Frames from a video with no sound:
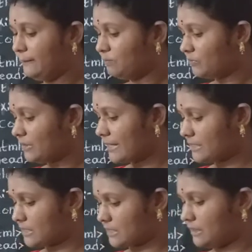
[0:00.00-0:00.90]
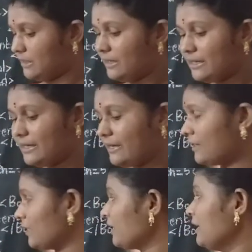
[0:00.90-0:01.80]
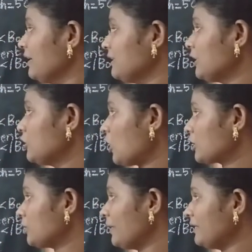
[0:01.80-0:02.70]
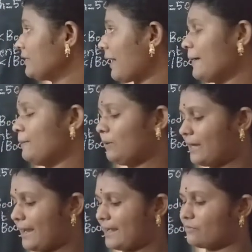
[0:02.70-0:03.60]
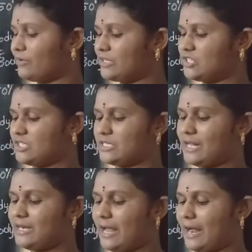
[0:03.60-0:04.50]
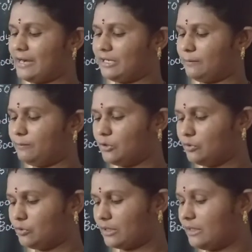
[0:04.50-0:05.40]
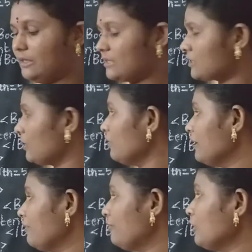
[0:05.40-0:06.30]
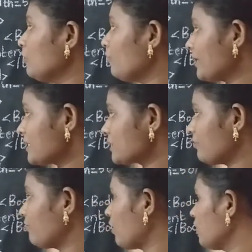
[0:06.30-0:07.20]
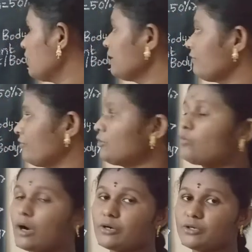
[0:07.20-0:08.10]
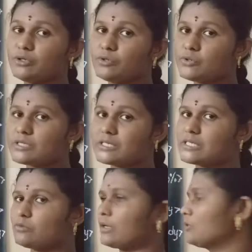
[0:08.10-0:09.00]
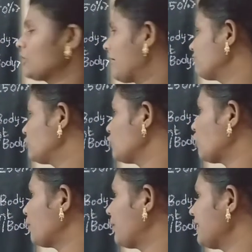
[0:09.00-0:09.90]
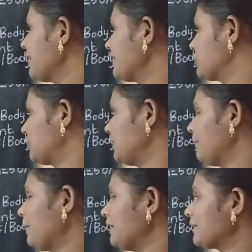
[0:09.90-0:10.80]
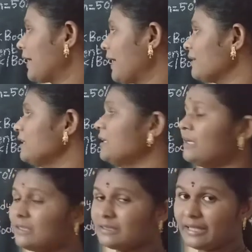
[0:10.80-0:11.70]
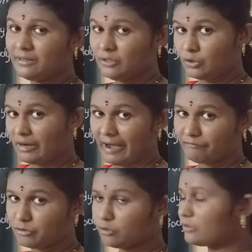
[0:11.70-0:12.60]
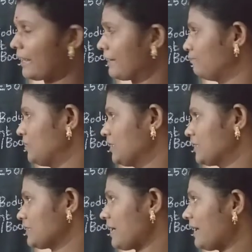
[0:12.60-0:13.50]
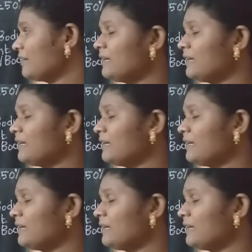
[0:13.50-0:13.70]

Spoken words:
Next, here in the document type, language is an attribute. So if you, first of all, if you want to use this one, you have to open HTML tag, then you have to type this tag,